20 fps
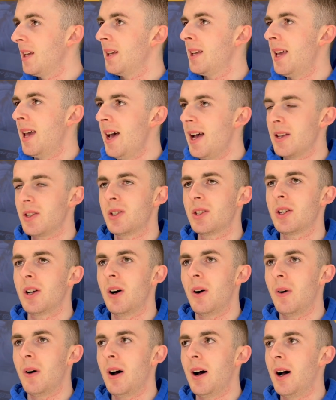Yeah,
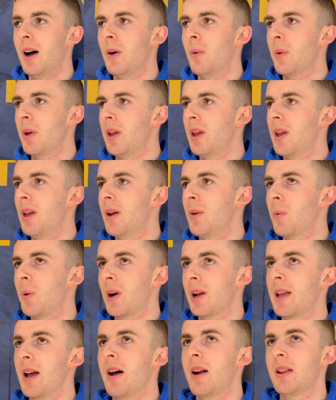so uh, we
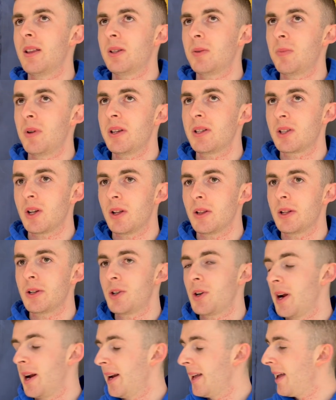work out at this place called the
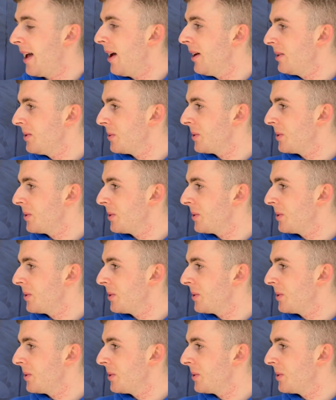Training House,